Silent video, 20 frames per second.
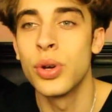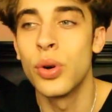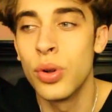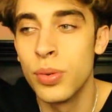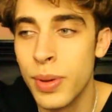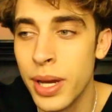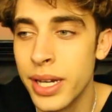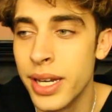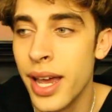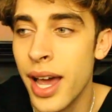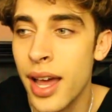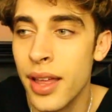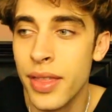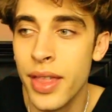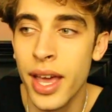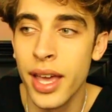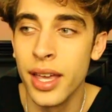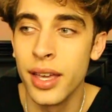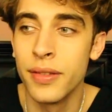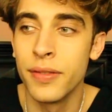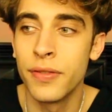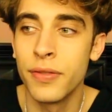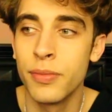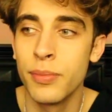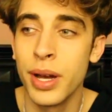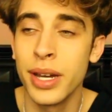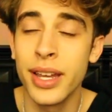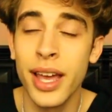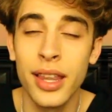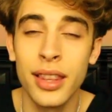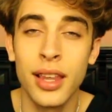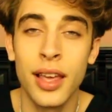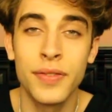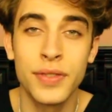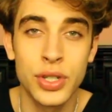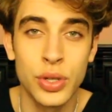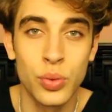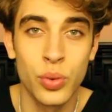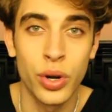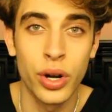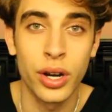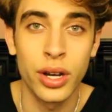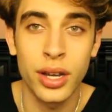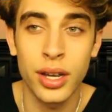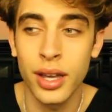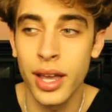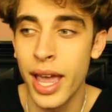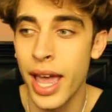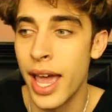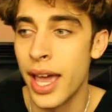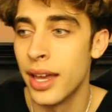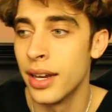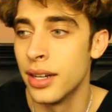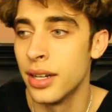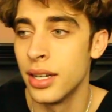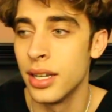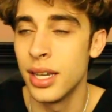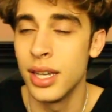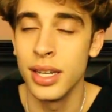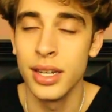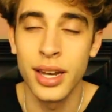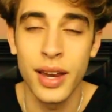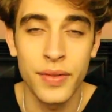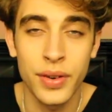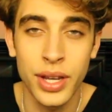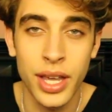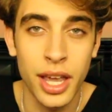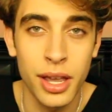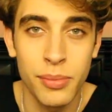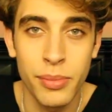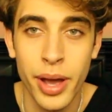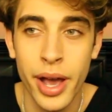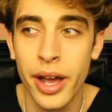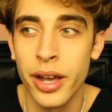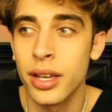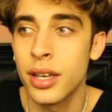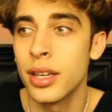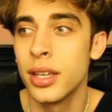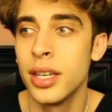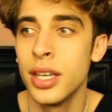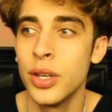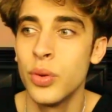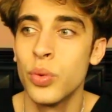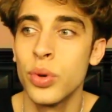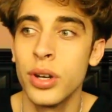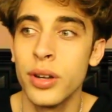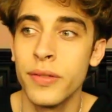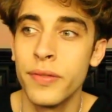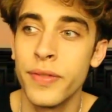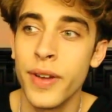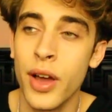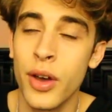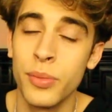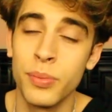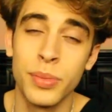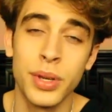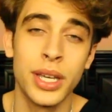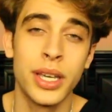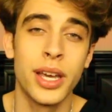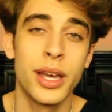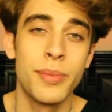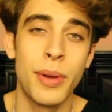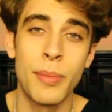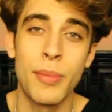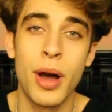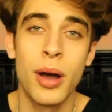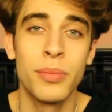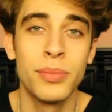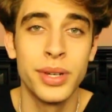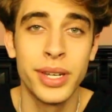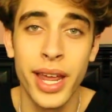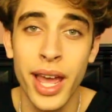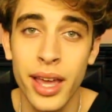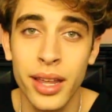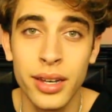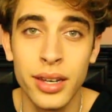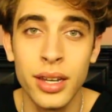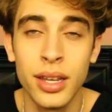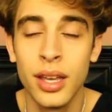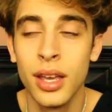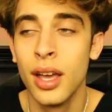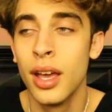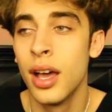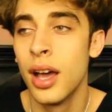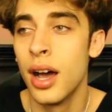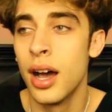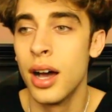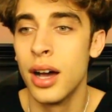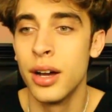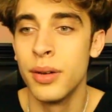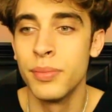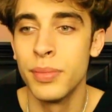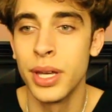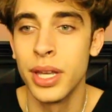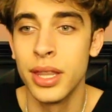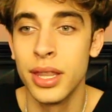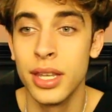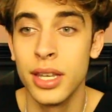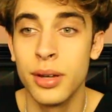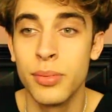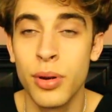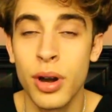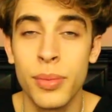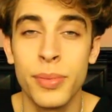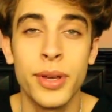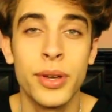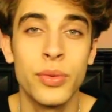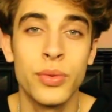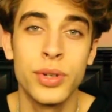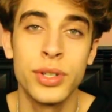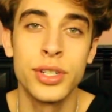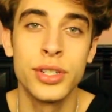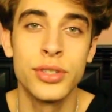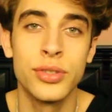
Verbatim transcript: told my dad that if my dad left to work and he never came back, he would have found me and my mom dead um, in the apartment, which